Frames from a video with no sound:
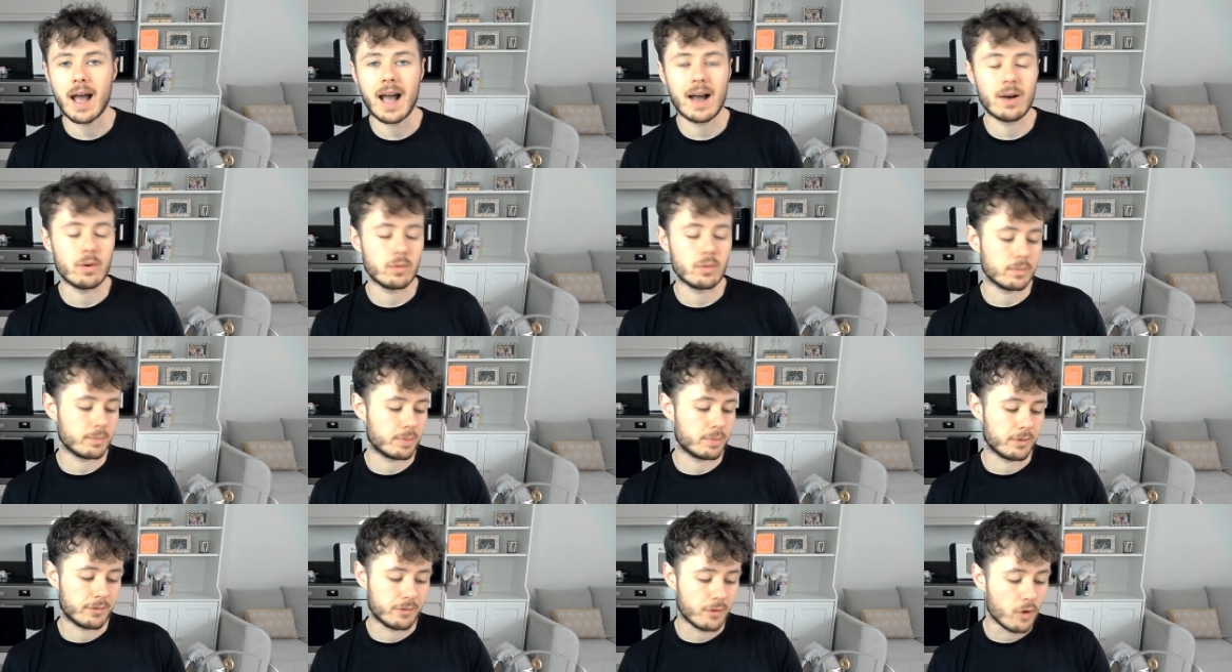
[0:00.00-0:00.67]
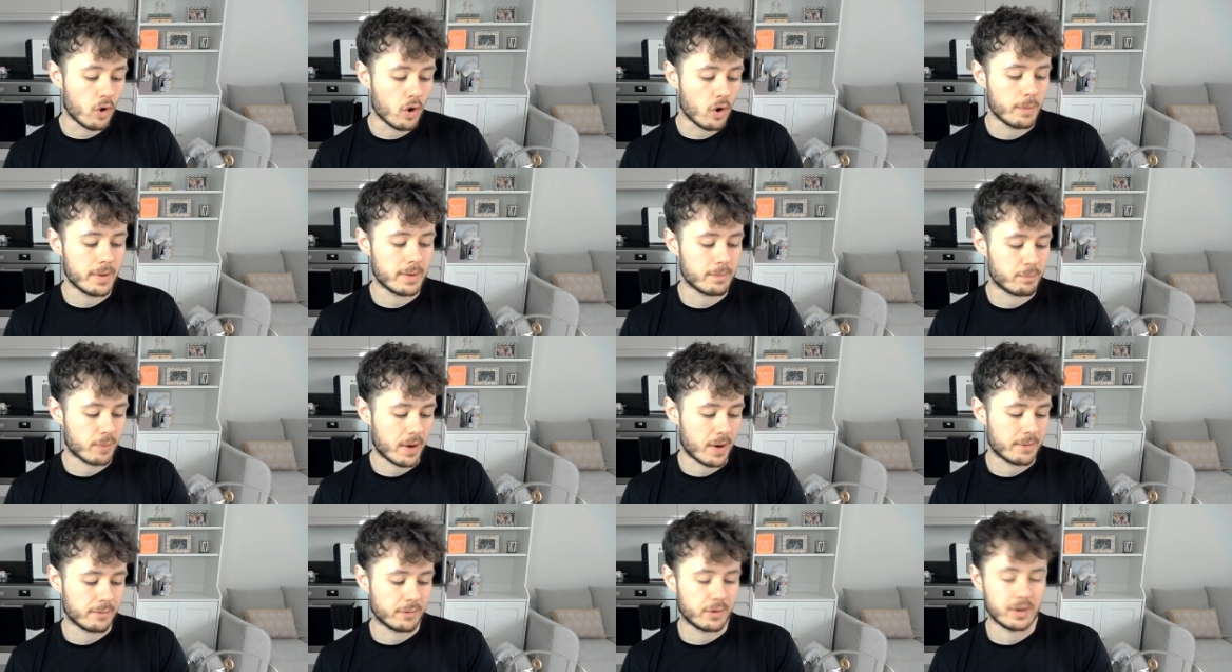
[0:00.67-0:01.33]
outperforming
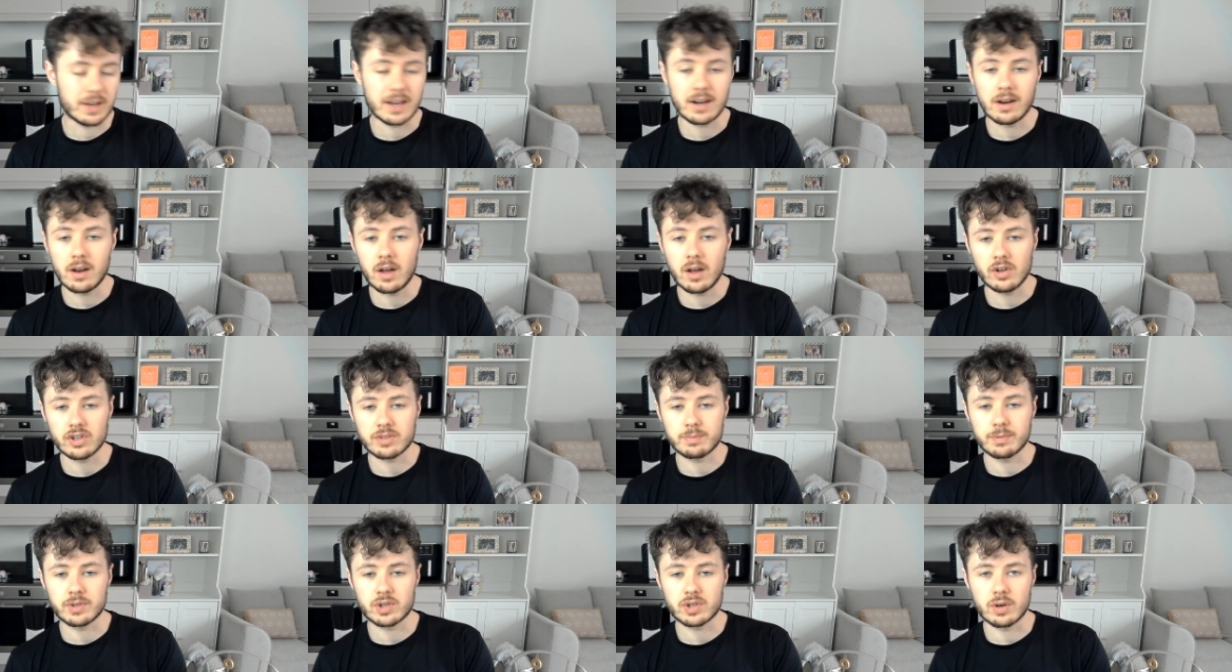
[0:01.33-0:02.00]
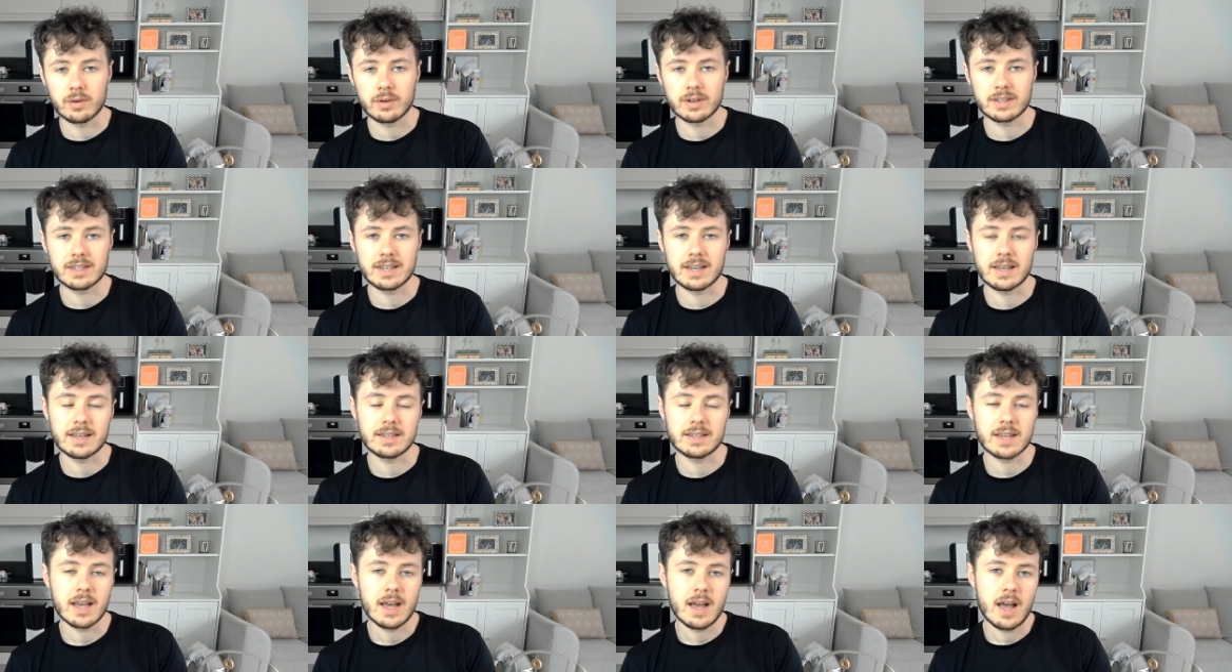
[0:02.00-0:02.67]
Brentford in large
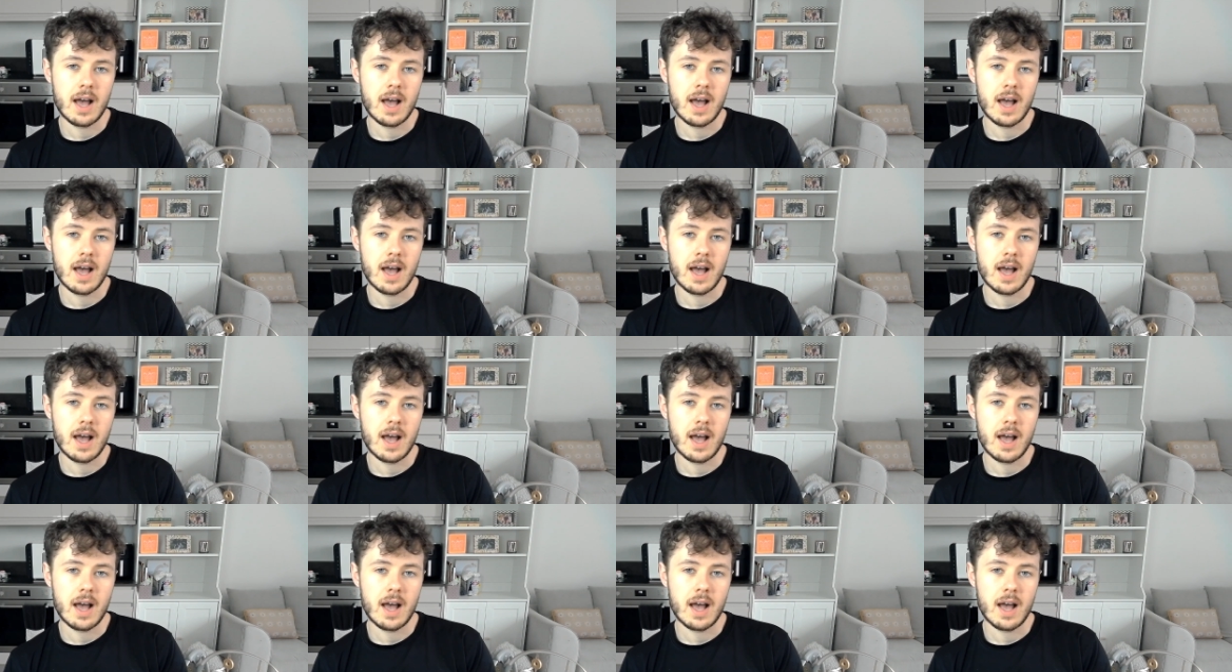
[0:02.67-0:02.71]
majorities,